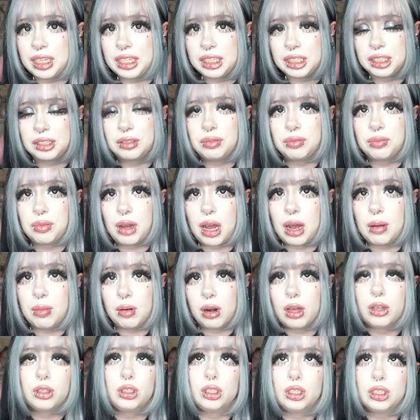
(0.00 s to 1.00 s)
It's a
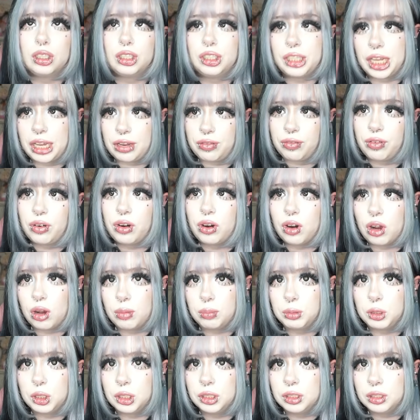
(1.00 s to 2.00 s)
lot safer
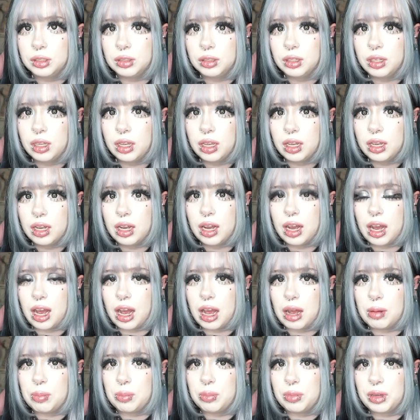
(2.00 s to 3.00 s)
option
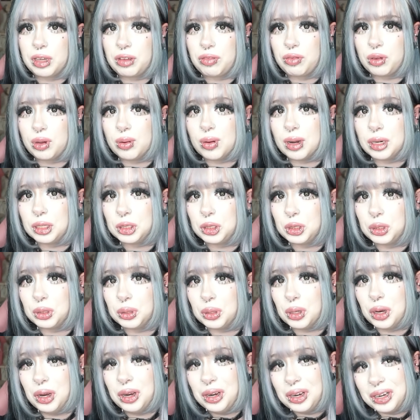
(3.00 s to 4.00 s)
if you want
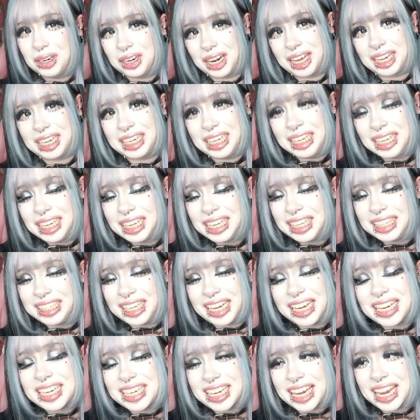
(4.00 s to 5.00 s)
to like
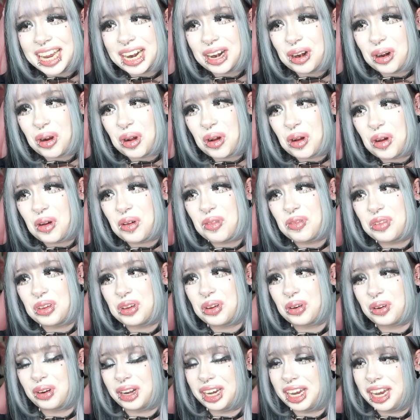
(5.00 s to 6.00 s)
take care of
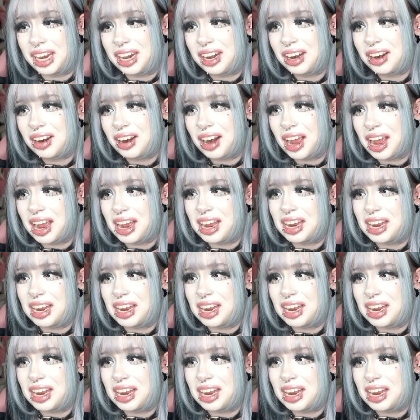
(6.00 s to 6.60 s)
your hair